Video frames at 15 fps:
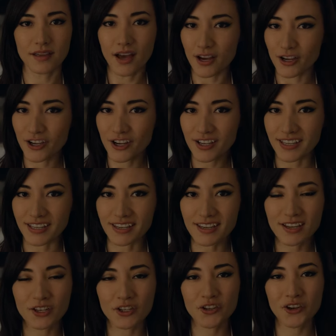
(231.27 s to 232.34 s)
A
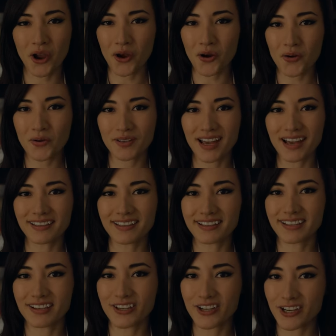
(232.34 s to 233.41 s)
cookie? No, not
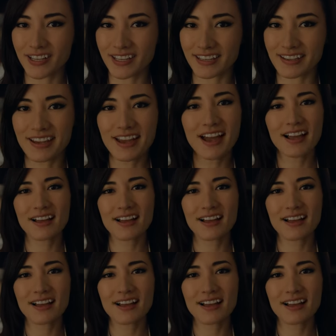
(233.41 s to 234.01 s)
like a cookie.